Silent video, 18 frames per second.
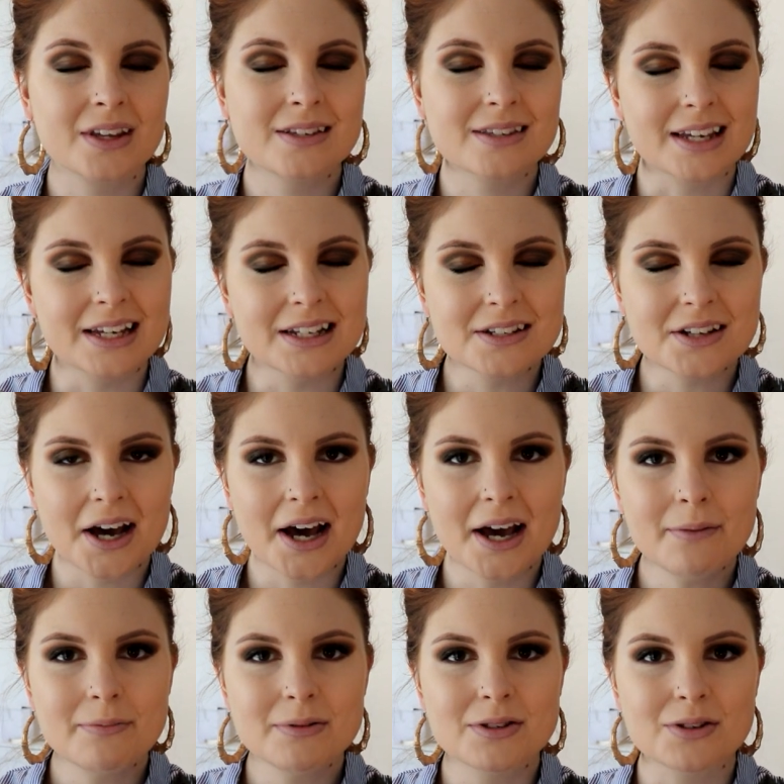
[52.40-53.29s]
skin
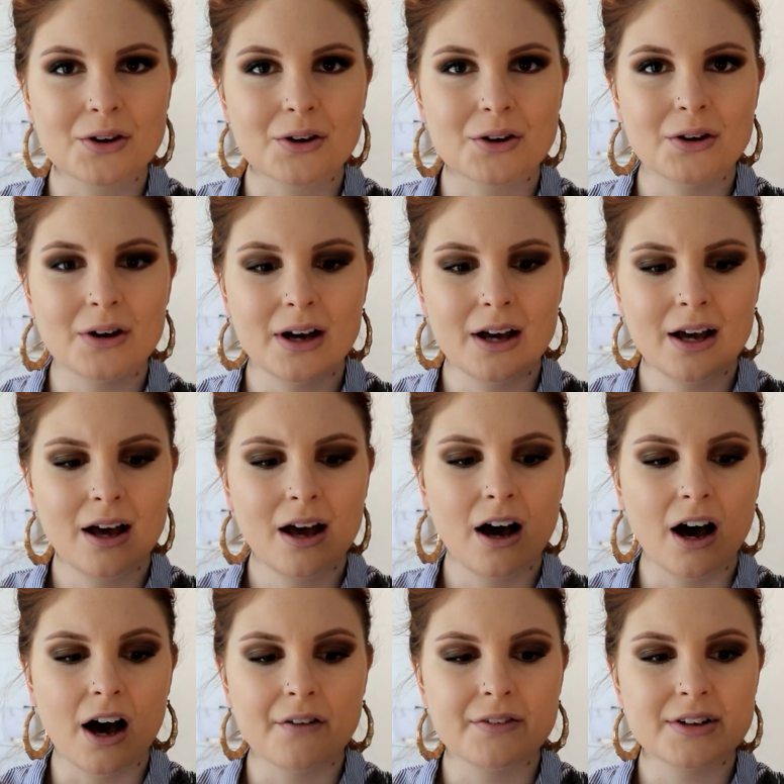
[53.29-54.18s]
type, so
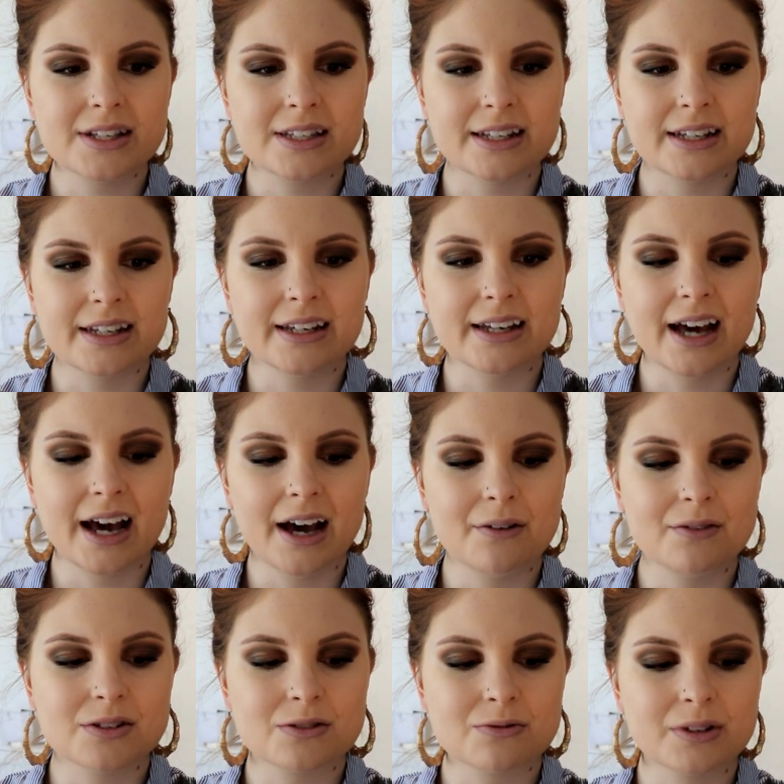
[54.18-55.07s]
obviously
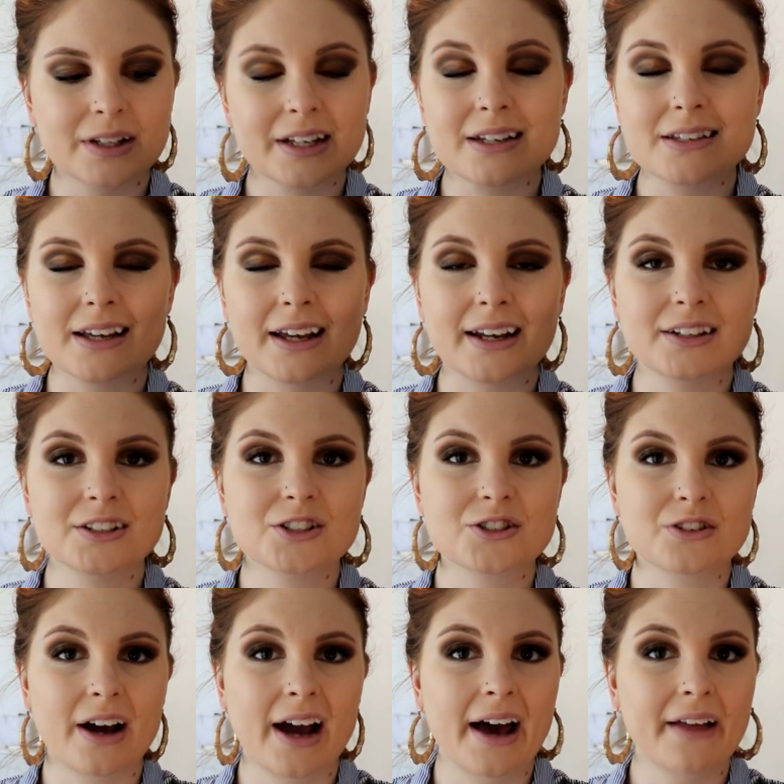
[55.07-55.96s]
I was really excited
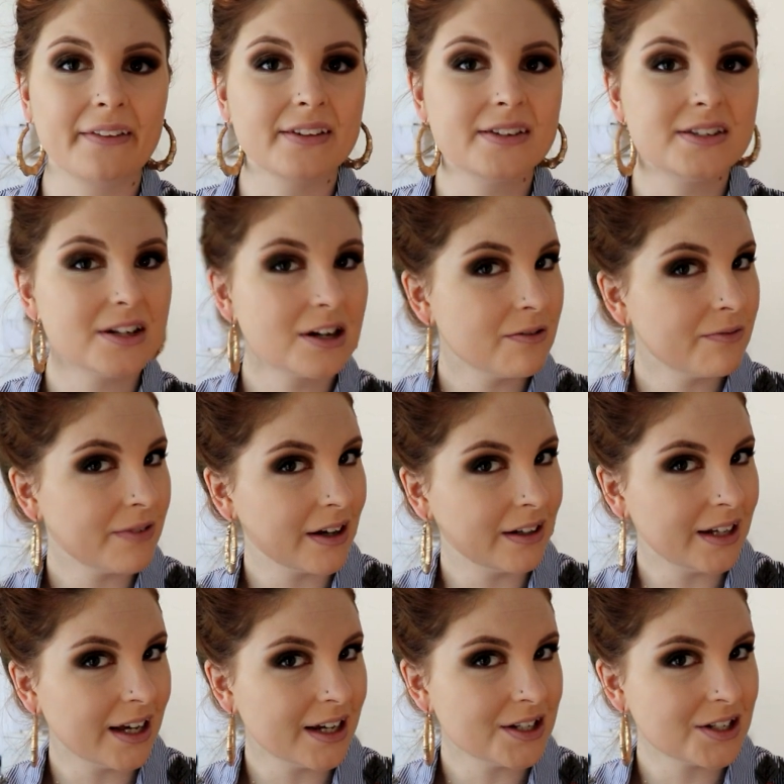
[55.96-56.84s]
to try out the Serum
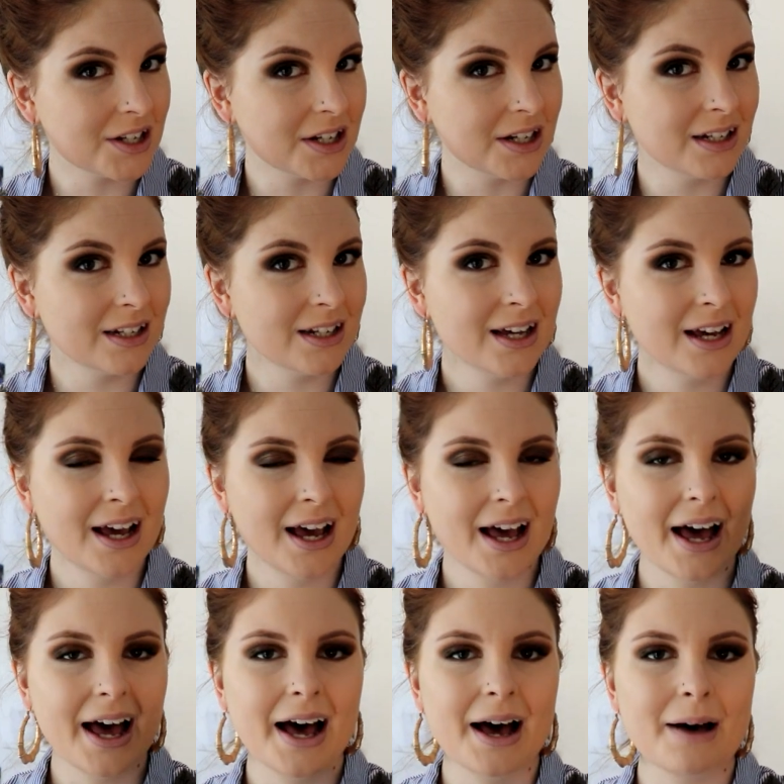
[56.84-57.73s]
foundation,
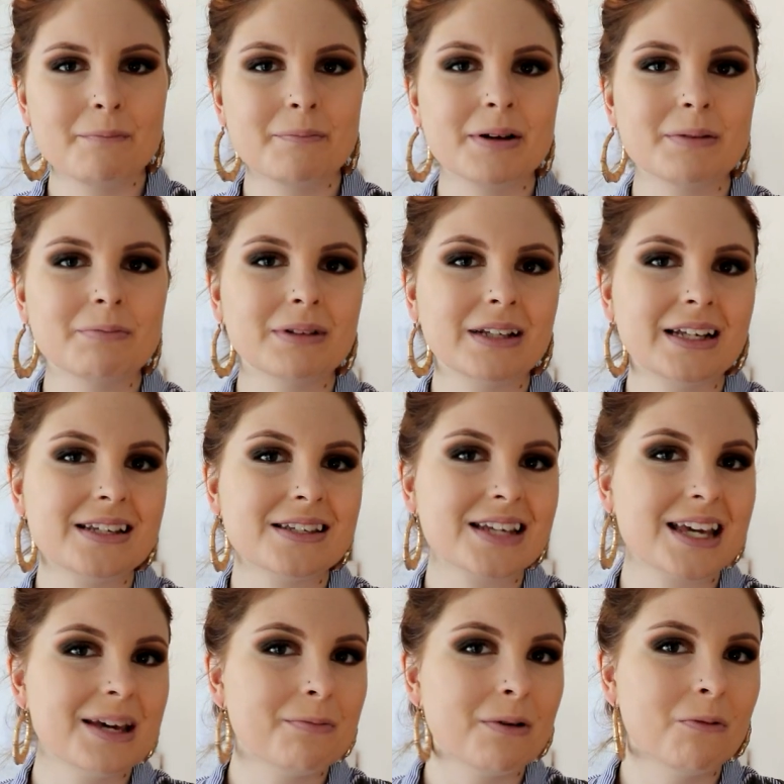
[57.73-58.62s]
but
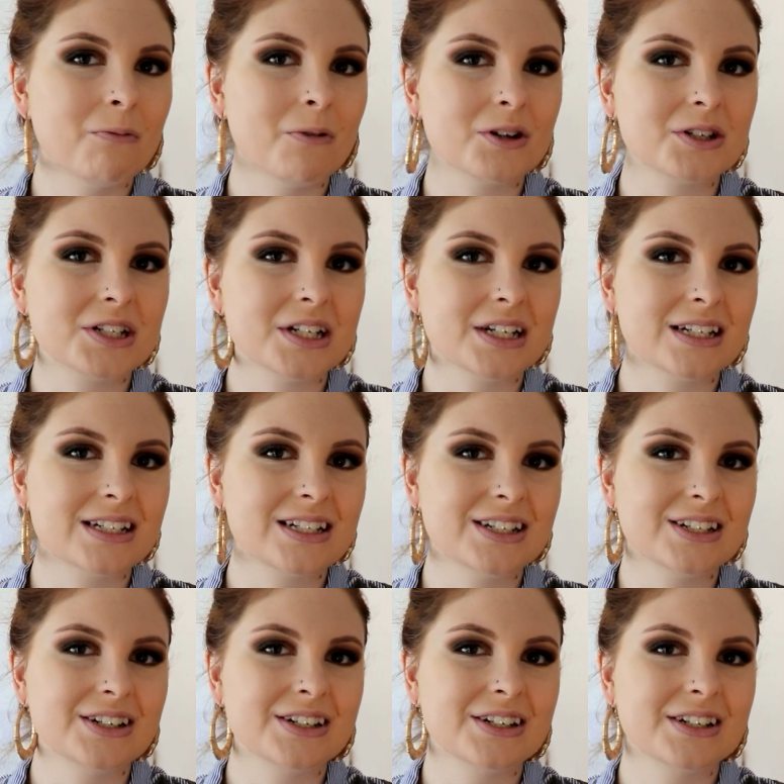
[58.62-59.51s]
please keep on watching
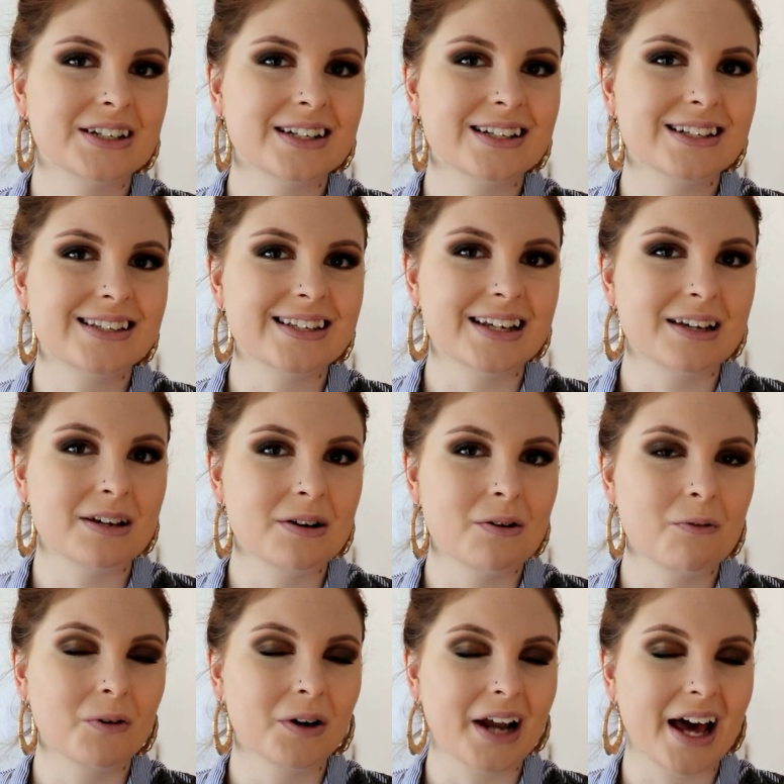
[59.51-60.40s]
to
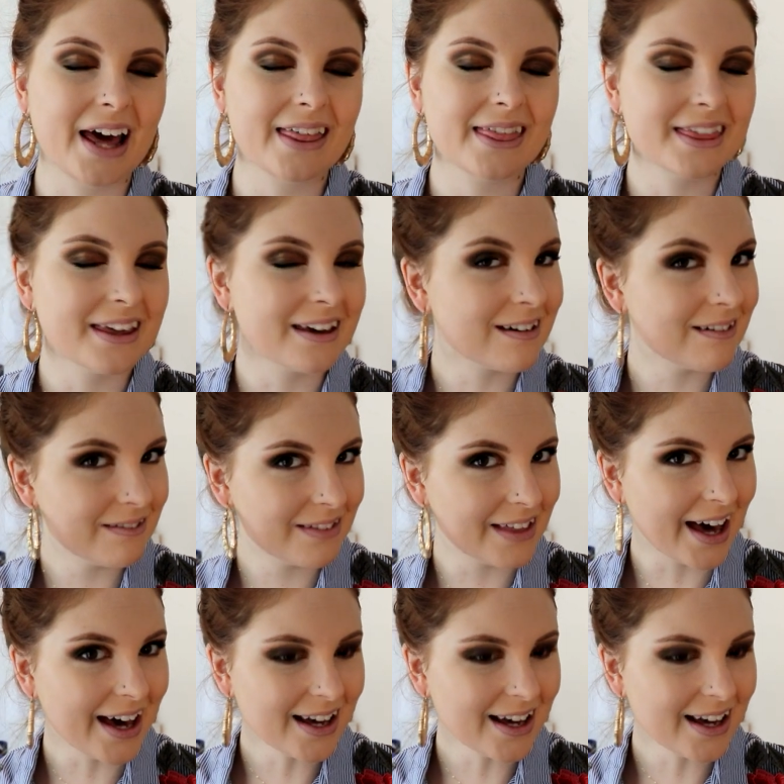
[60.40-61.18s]
see what I think of